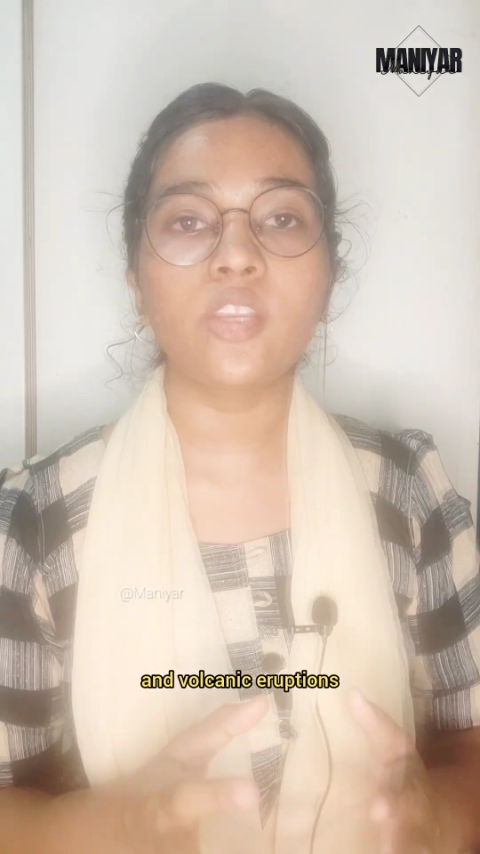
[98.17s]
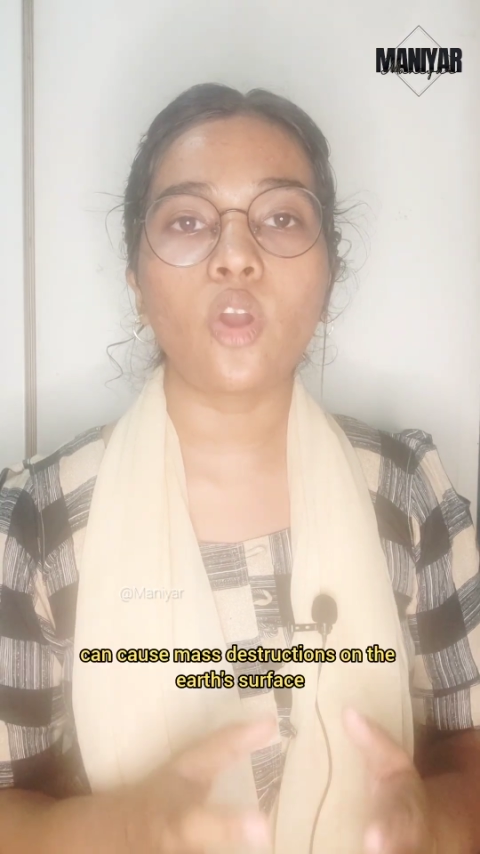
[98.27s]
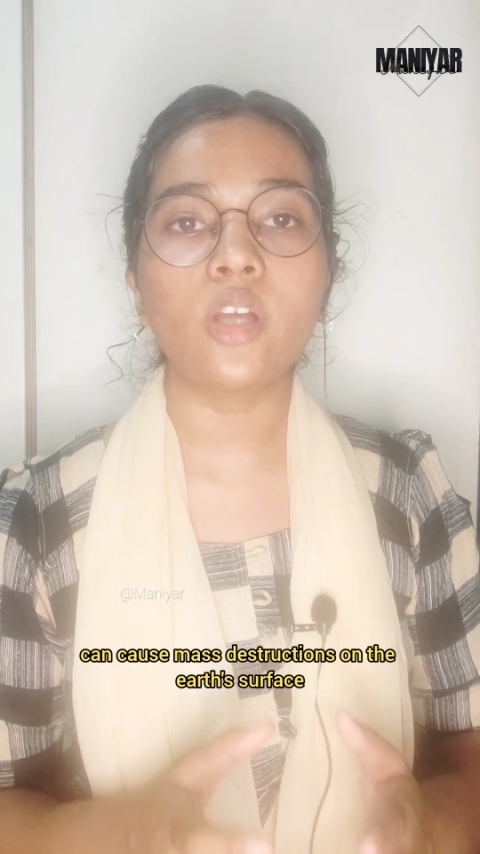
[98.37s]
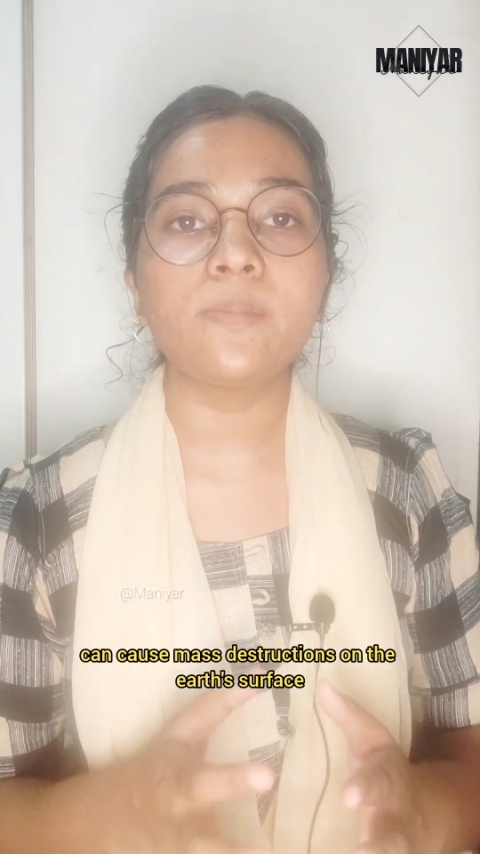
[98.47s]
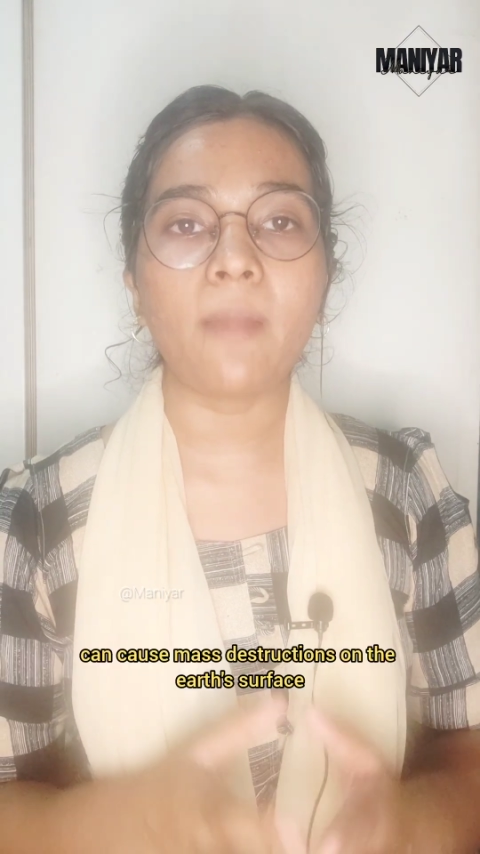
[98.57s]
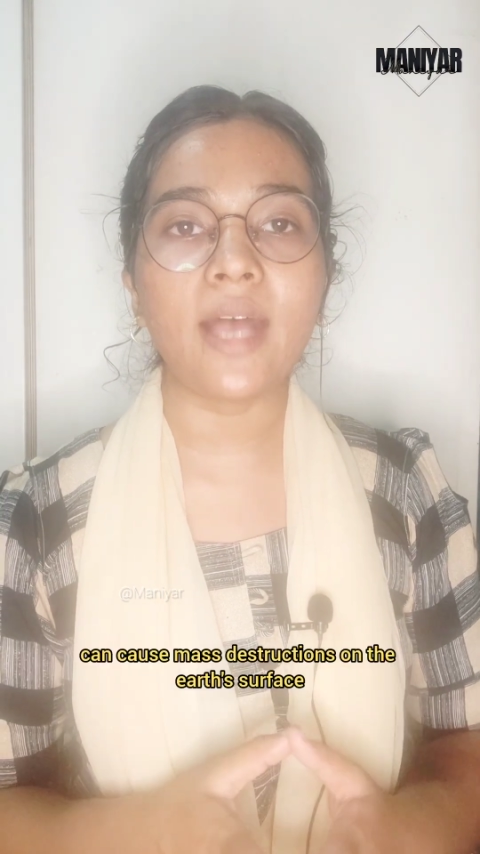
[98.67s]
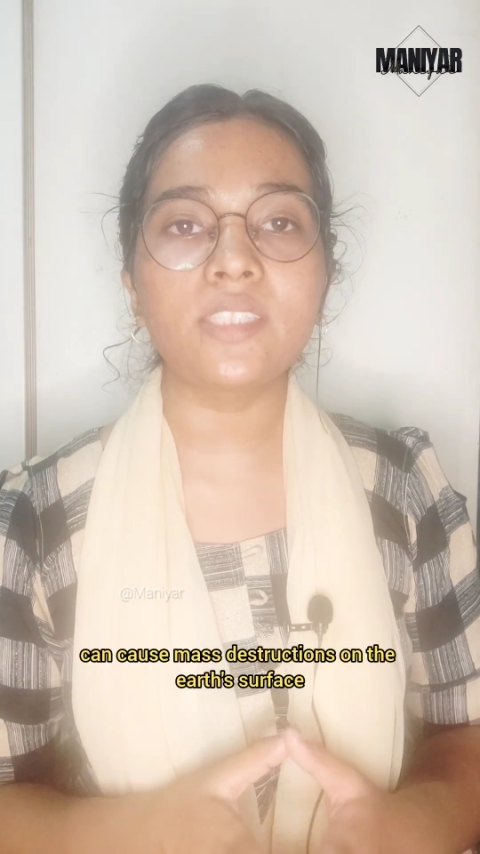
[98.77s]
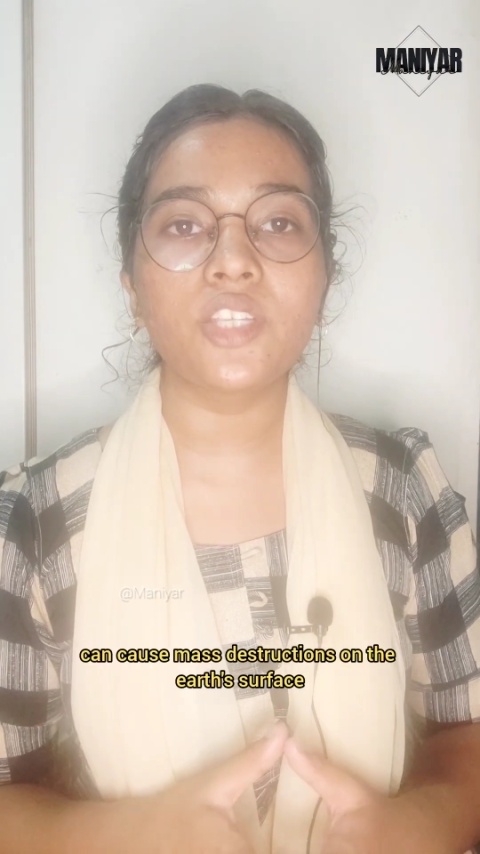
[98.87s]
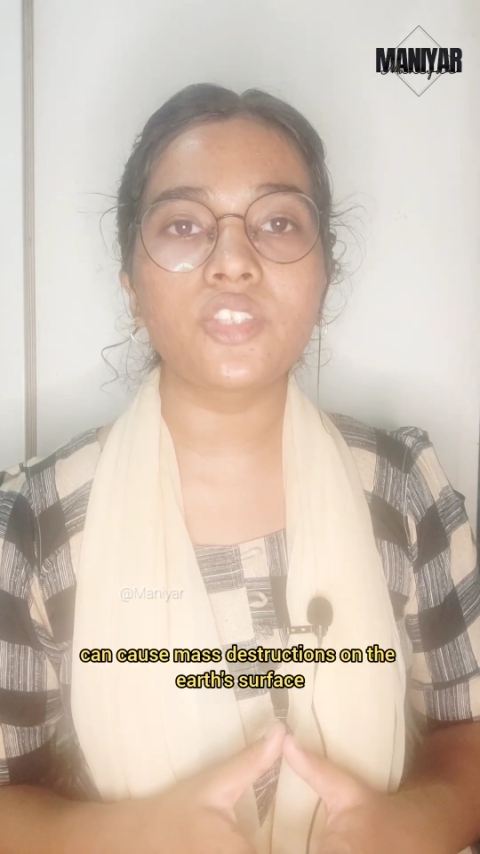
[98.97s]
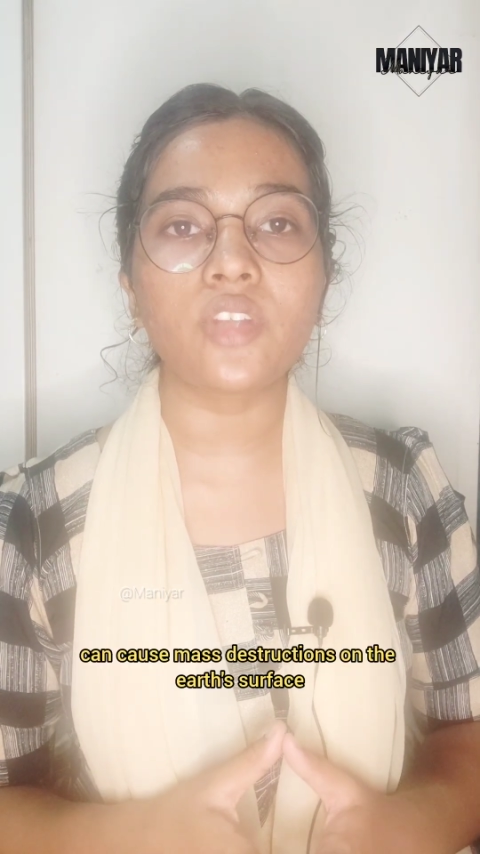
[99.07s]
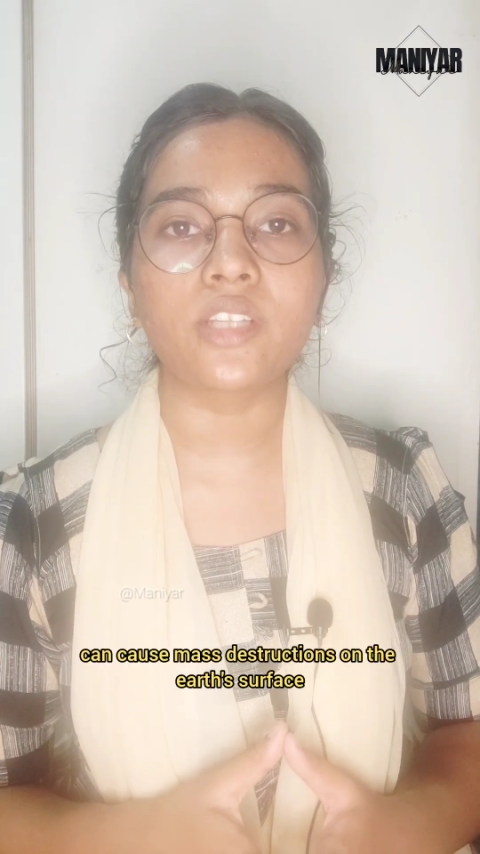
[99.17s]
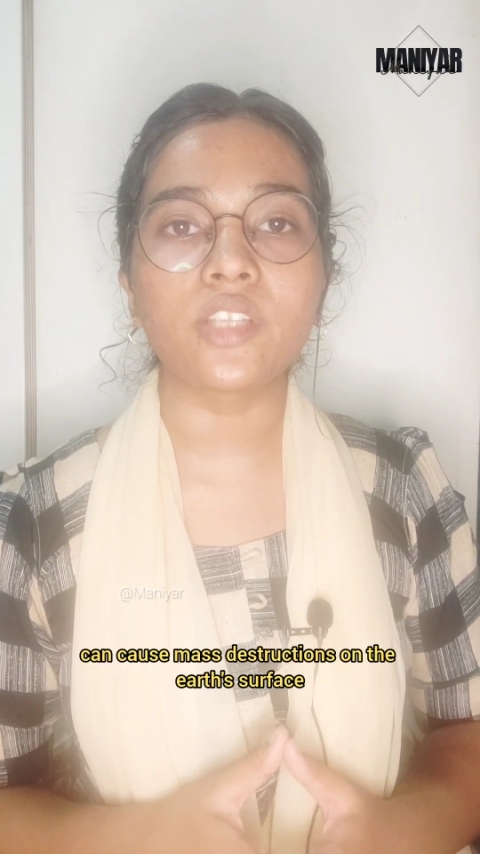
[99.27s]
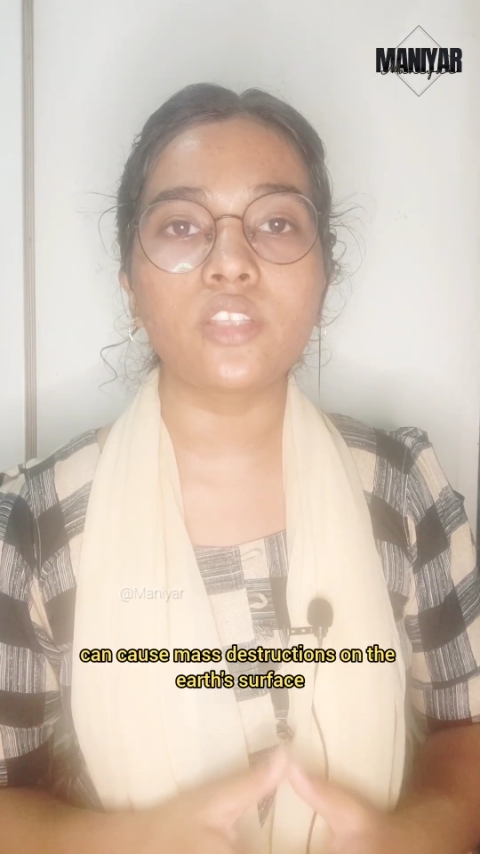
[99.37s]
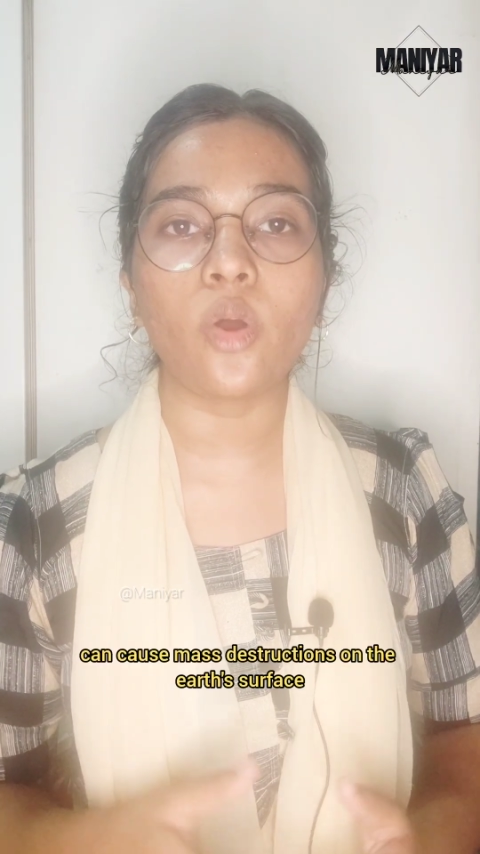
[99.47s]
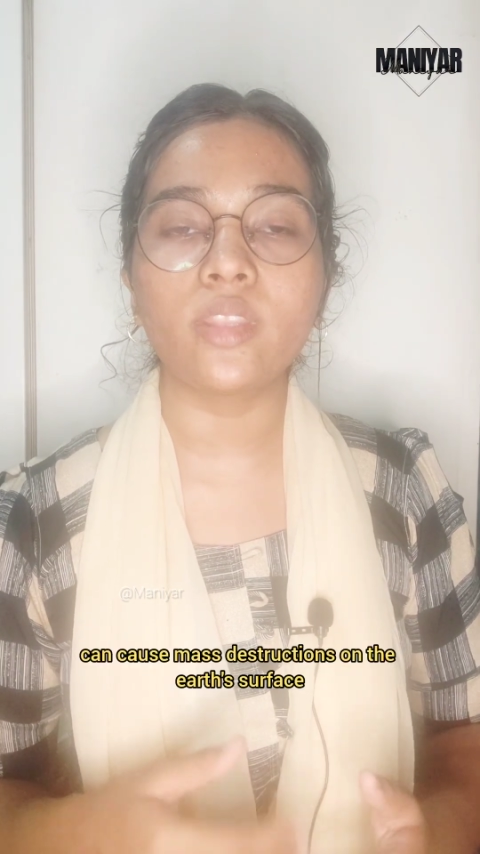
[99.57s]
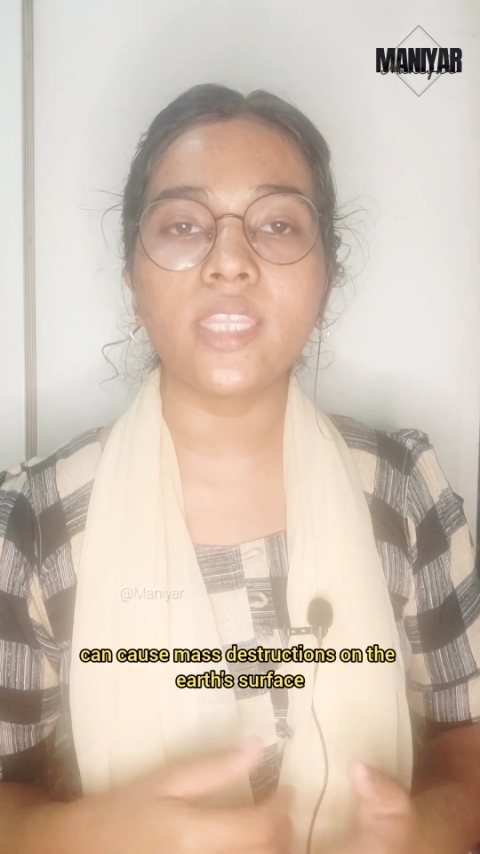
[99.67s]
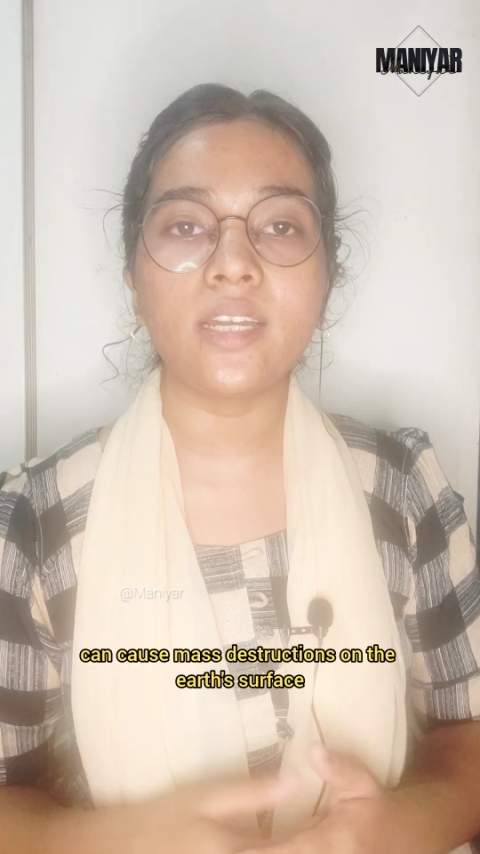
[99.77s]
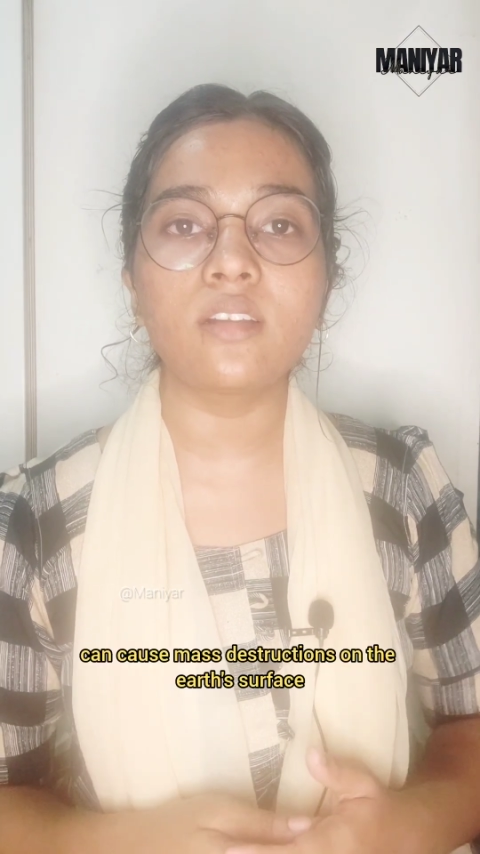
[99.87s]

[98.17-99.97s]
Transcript: can cause mass destructions on the